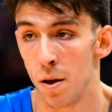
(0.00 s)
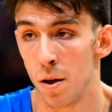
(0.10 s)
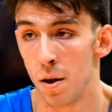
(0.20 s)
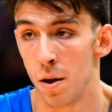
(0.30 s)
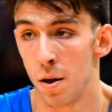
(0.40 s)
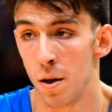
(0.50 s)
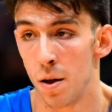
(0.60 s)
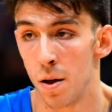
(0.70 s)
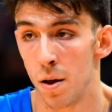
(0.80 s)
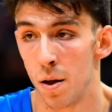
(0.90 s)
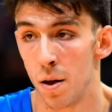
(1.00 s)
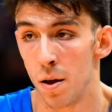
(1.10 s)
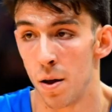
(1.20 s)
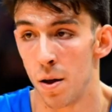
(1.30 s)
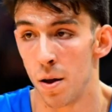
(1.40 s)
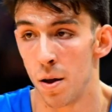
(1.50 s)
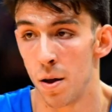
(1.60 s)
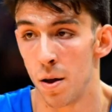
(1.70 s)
Nothing is said.